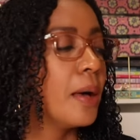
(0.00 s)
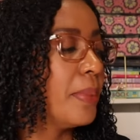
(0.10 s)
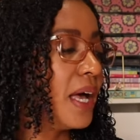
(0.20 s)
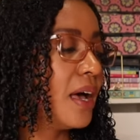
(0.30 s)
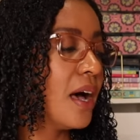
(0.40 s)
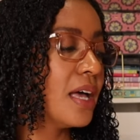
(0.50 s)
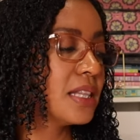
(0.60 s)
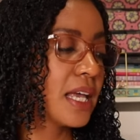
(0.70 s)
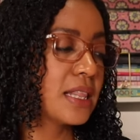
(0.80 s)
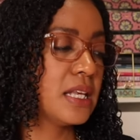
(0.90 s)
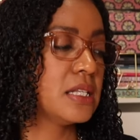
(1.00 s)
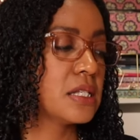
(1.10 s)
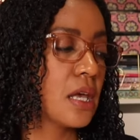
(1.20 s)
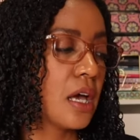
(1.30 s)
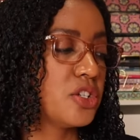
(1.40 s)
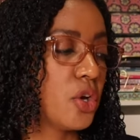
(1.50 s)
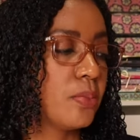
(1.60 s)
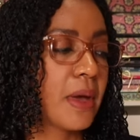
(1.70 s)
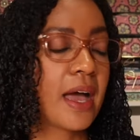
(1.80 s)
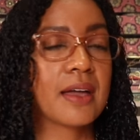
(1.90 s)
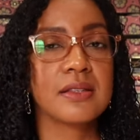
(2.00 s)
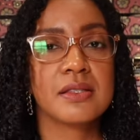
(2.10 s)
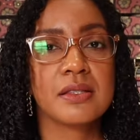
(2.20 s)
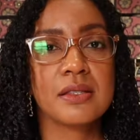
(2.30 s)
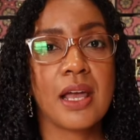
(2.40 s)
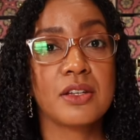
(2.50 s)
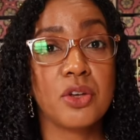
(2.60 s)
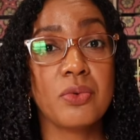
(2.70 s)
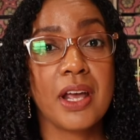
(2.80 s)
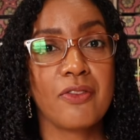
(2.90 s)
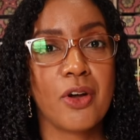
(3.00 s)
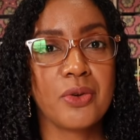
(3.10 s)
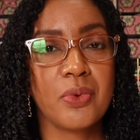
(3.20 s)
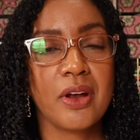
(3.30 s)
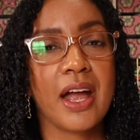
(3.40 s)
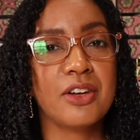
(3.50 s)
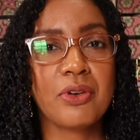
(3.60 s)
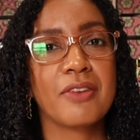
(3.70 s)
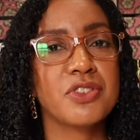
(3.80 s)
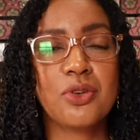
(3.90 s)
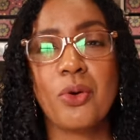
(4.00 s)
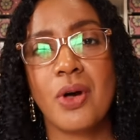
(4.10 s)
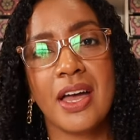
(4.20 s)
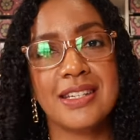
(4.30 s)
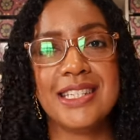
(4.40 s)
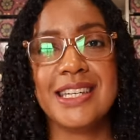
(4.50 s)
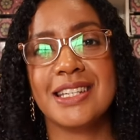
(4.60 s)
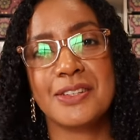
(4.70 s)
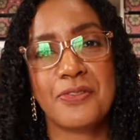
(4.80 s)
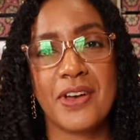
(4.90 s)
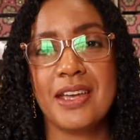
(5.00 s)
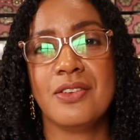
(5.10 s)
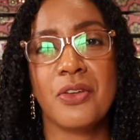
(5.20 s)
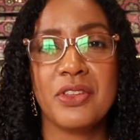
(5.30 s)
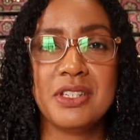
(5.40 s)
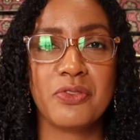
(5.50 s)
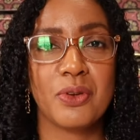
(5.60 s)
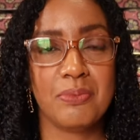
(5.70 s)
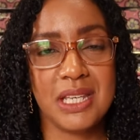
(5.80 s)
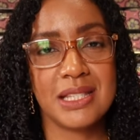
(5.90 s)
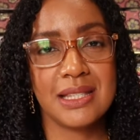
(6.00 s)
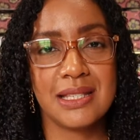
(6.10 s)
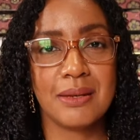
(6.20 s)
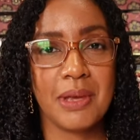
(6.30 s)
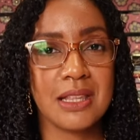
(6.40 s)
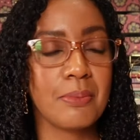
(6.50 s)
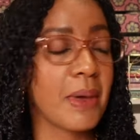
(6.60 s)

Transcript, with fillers: But unlike these uh, tote bags that don't have hardware, I don't have to go hunting to find all the different pieces to make the